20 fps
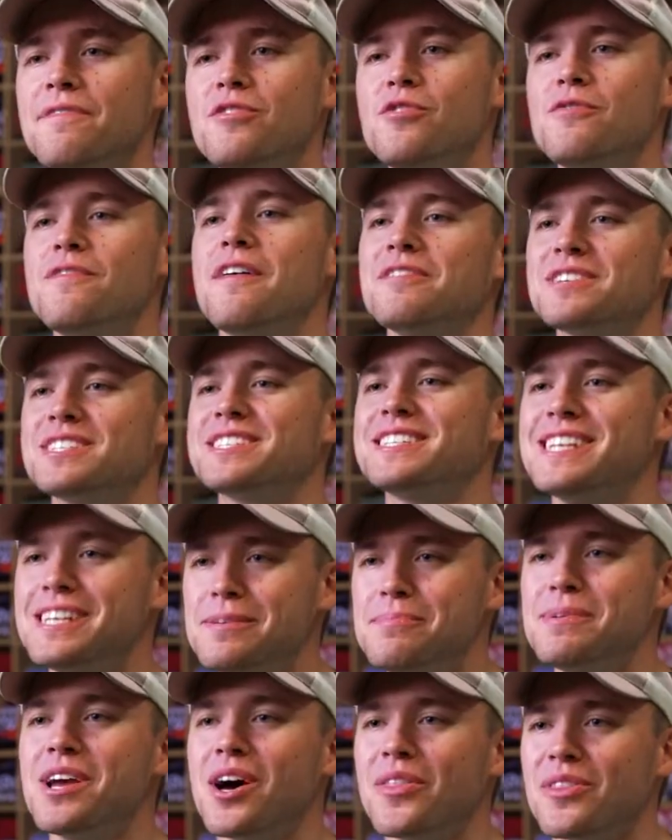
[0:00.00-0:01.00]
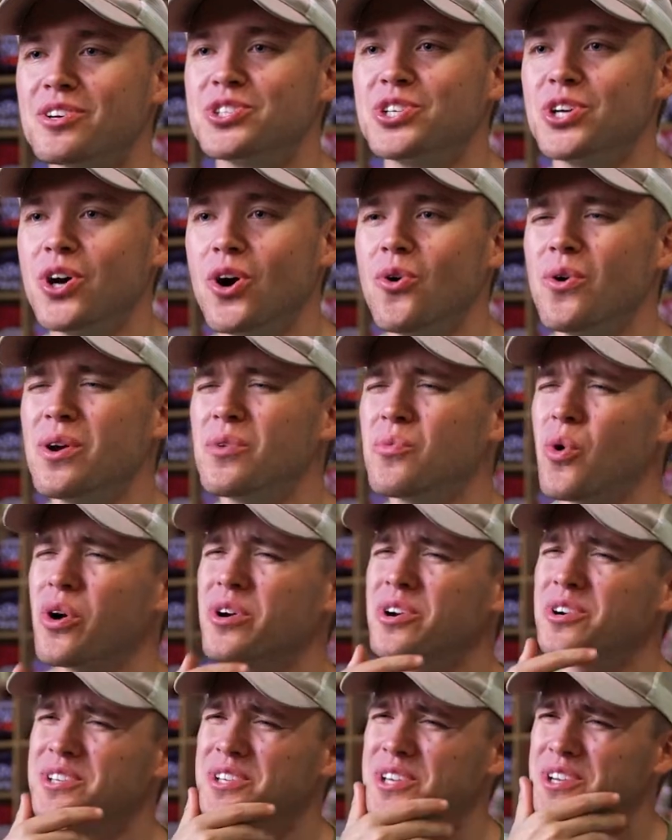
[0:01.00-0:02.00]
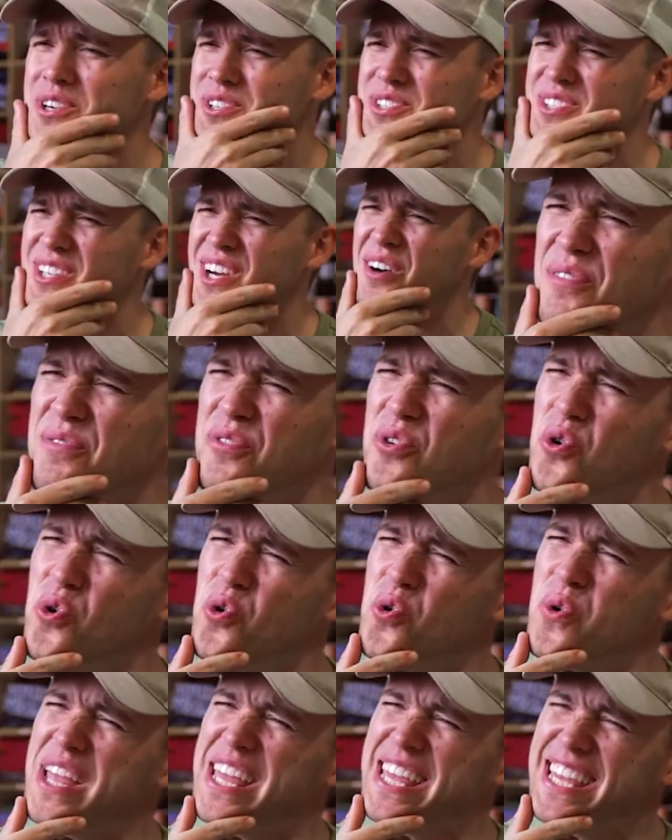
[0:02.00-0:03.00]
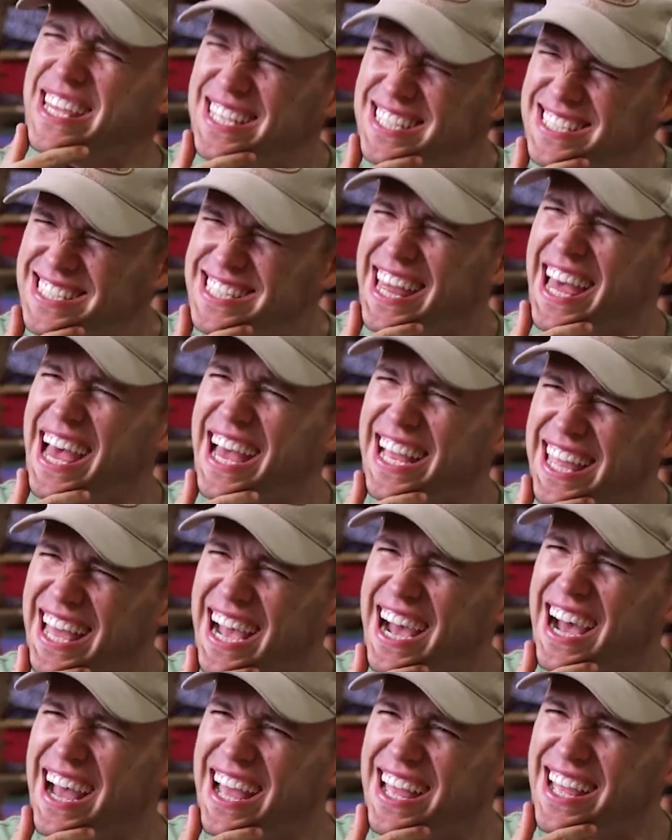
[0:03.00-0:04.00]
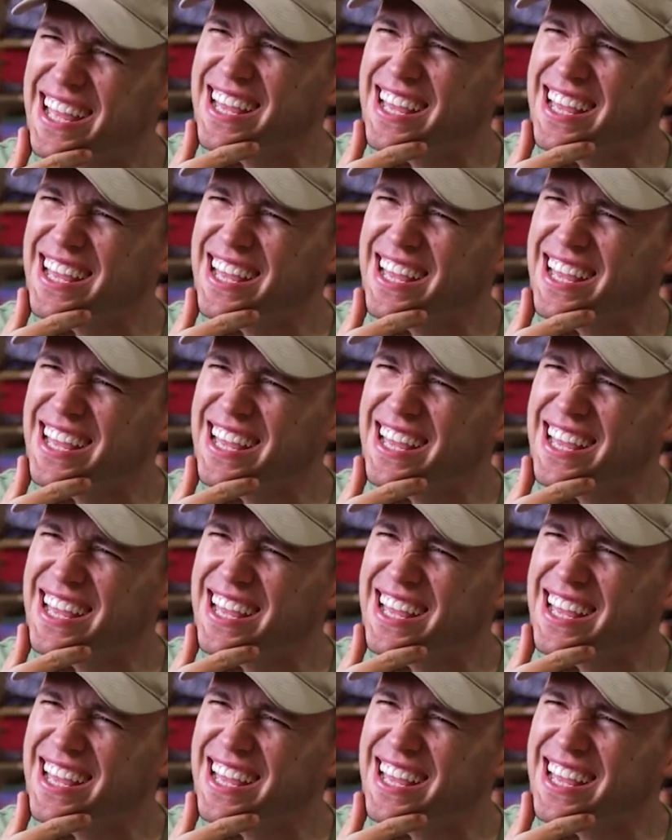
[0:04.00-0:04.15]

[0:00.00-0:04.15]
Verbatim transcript: If you've ever seen me on the show and wondered to yourself, who is that guy?